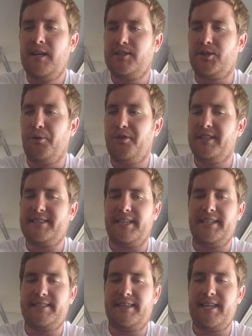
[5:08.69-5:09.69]
So this
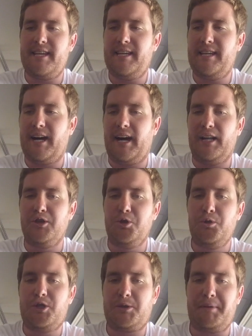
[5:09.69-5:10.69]
is the
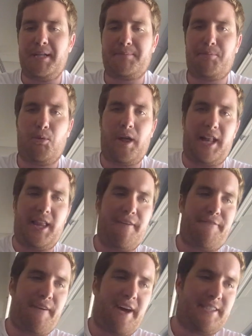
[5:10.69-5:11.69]
LEWS Speed Spool
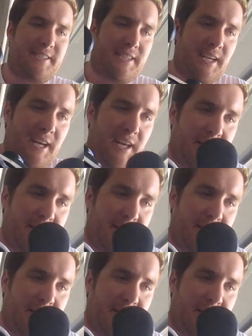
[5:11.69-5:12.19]
LFS.